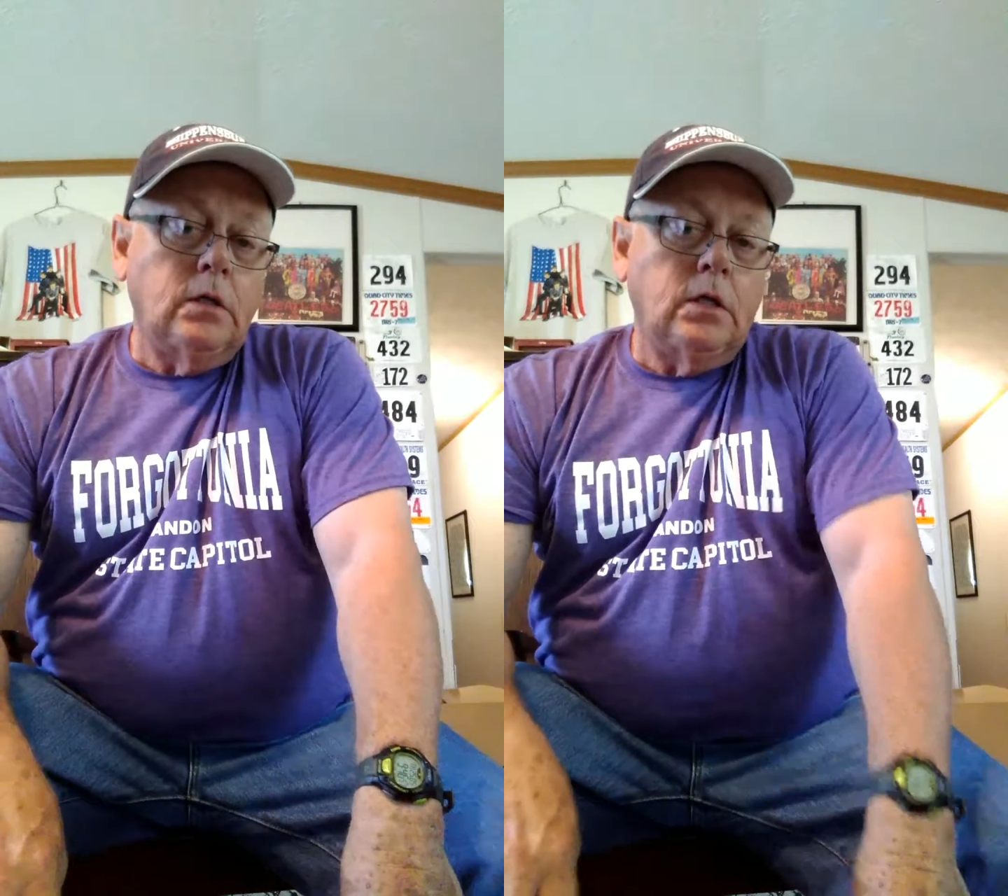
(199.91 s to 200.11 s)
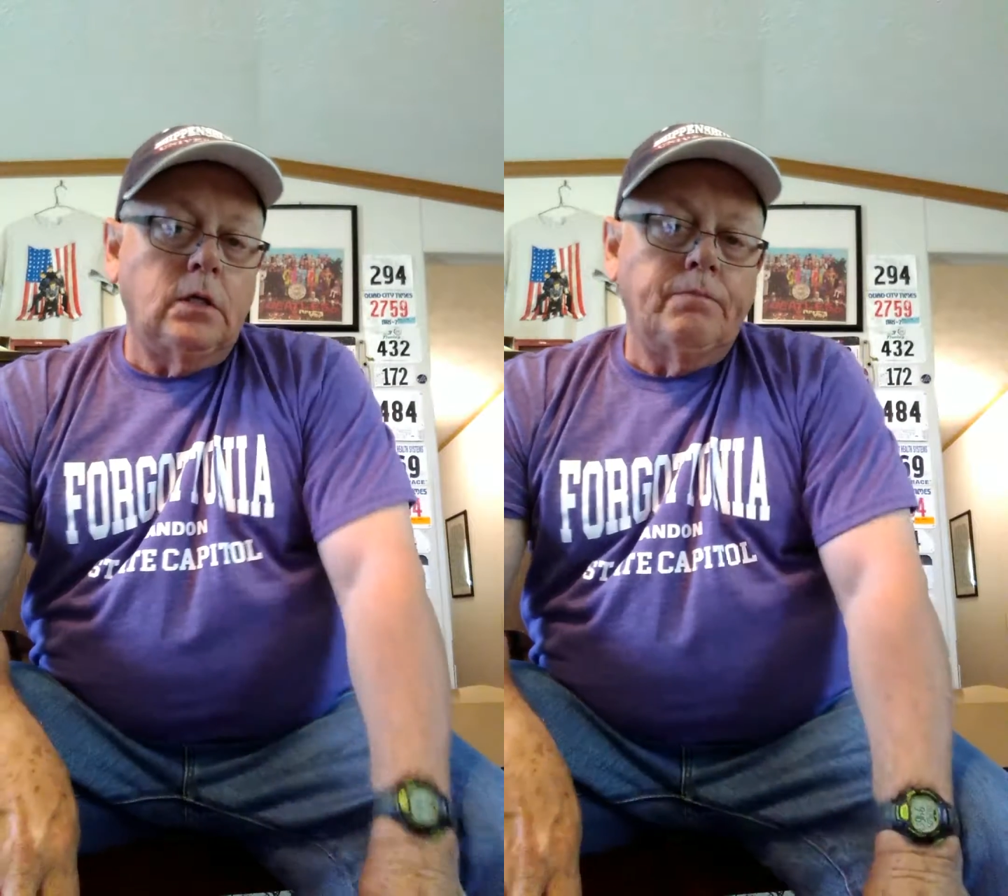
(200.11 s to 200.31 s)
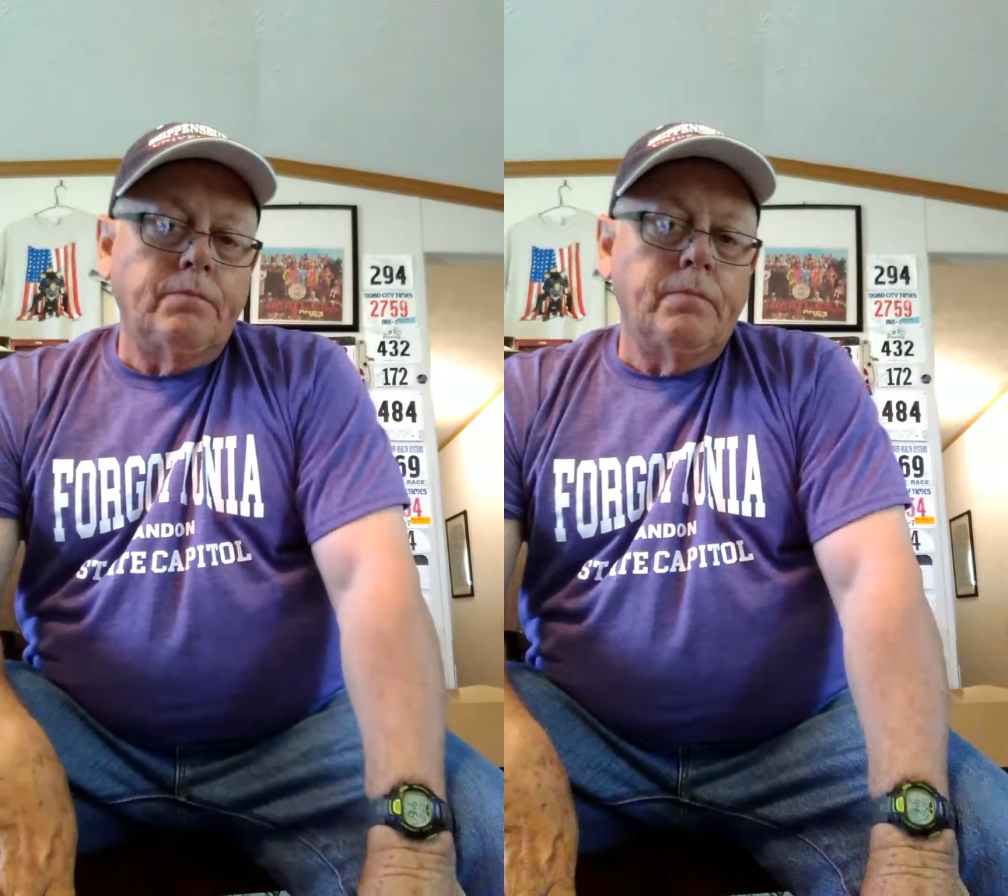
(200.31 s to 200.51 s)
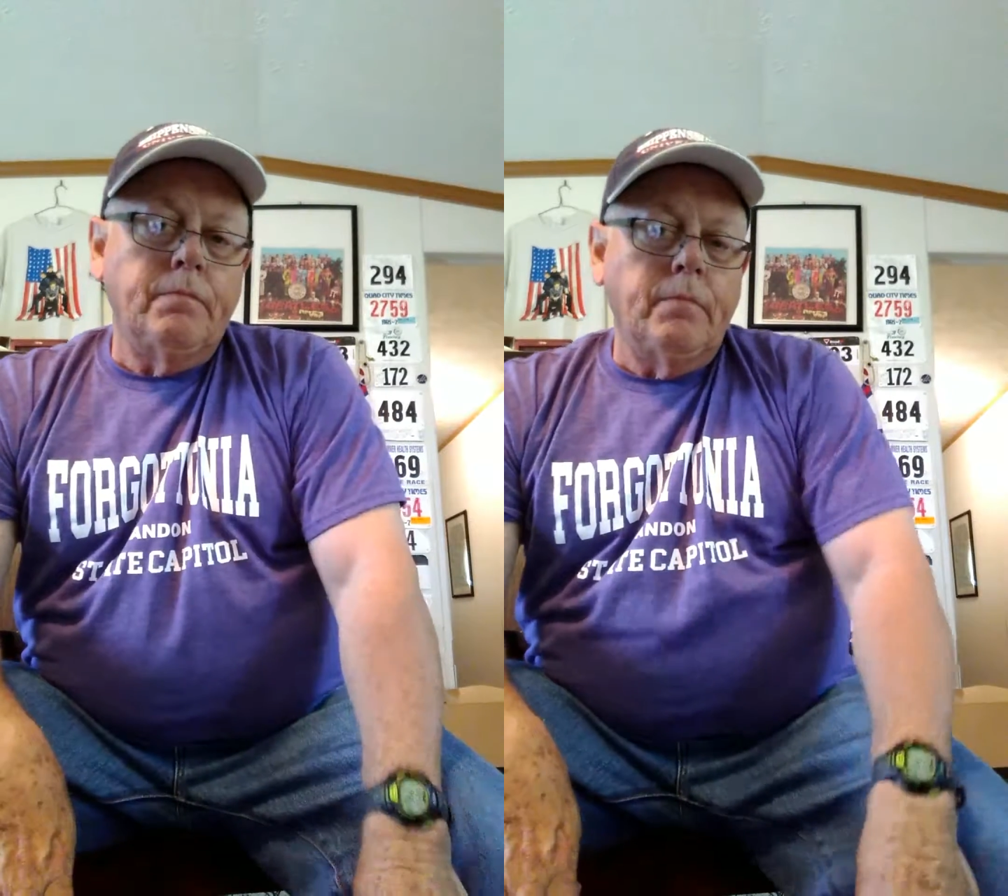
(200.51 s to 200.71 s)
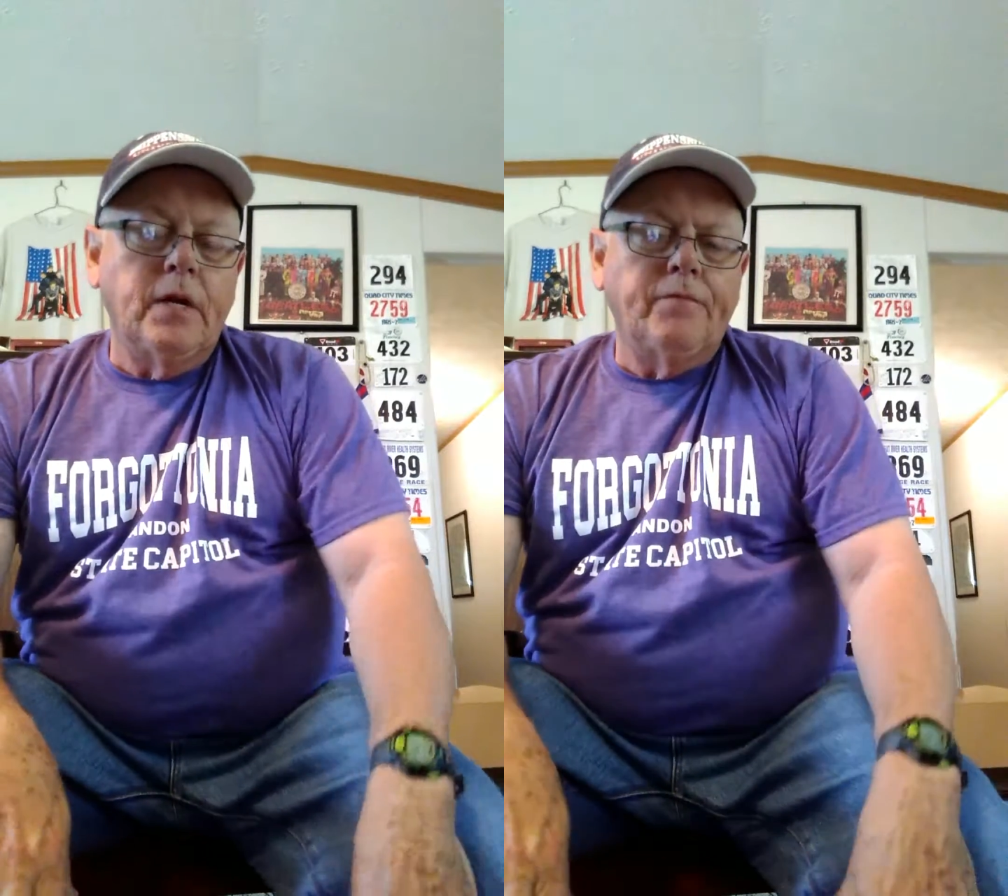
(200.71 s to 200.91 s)

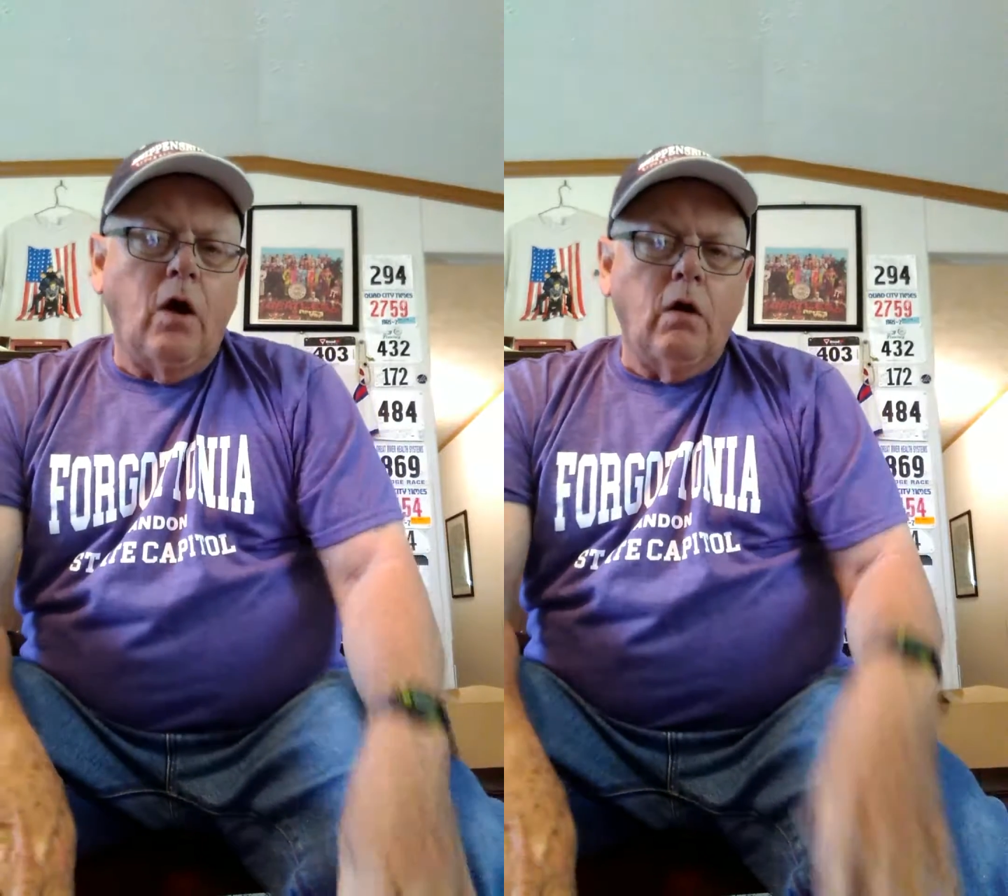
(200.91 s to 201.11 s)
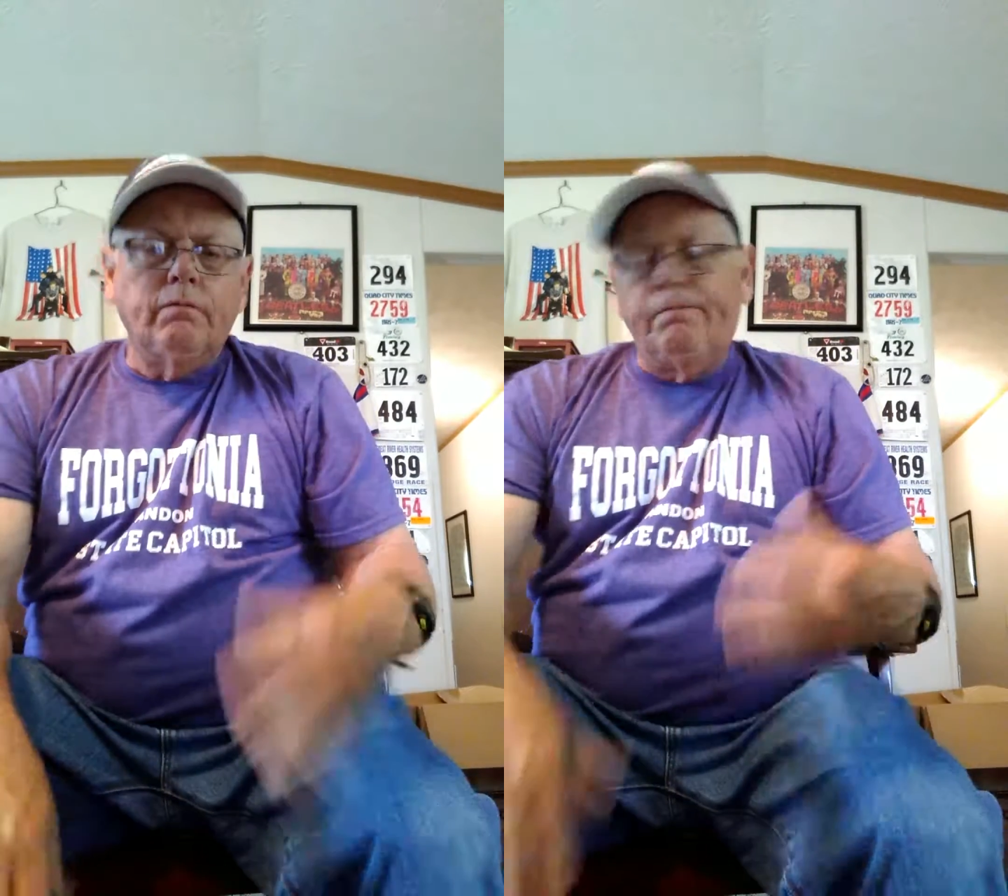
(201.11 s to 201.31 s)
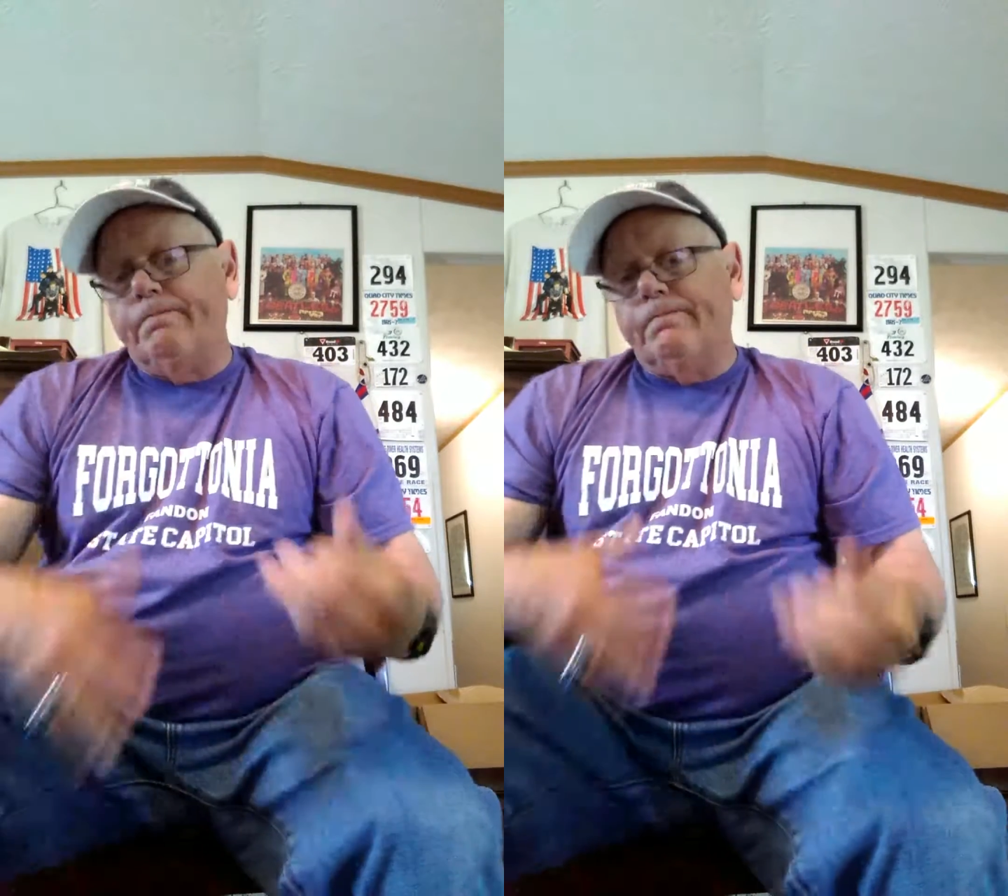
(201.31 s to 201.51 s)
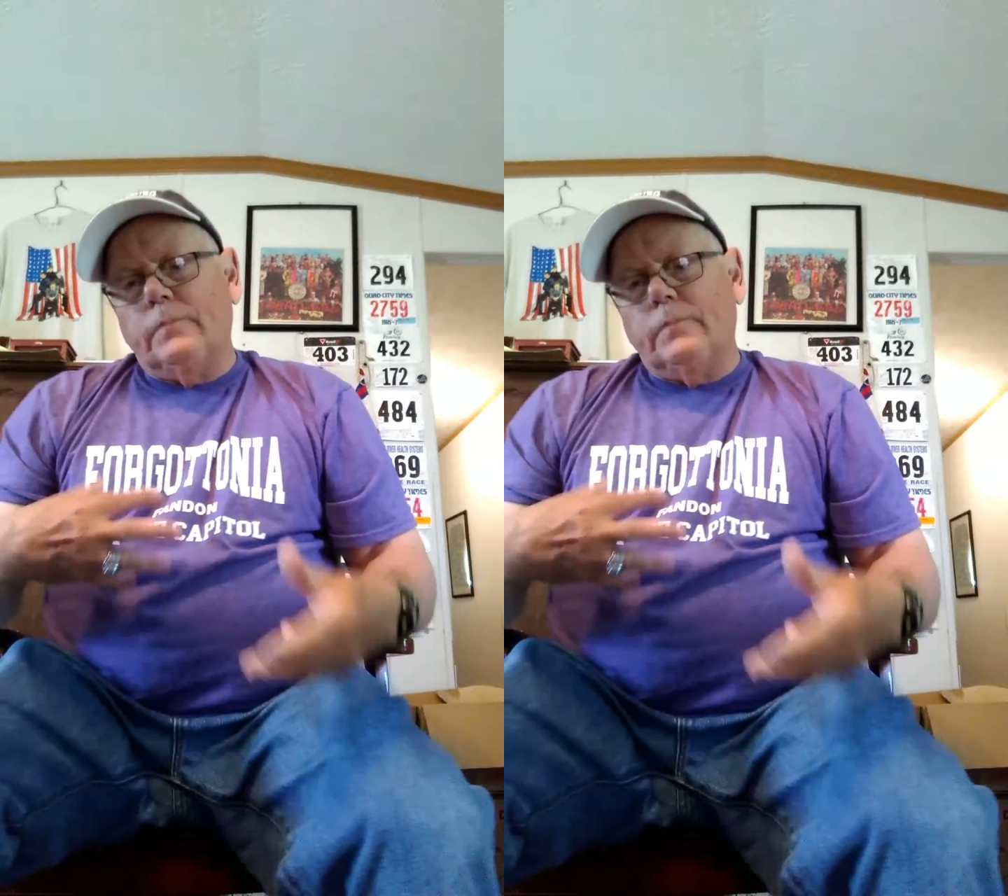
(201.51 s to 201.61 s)
involve